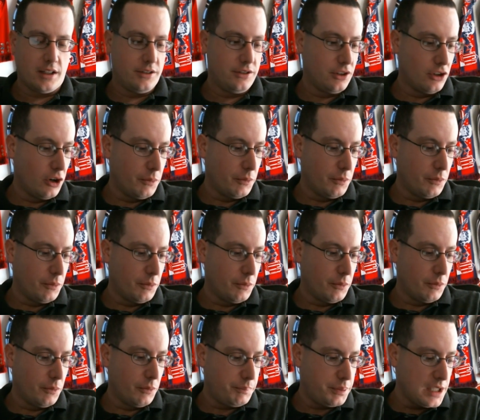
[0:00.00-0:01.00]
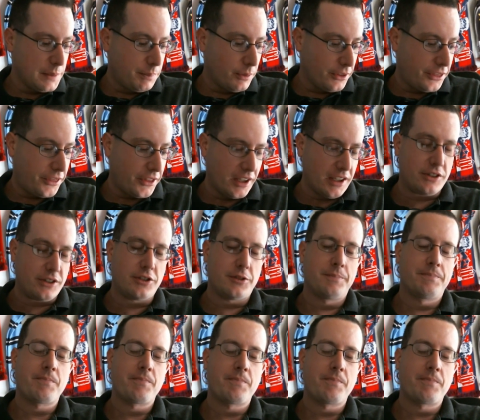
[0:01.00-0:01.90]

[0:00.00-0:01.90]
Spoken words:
And, you know, people think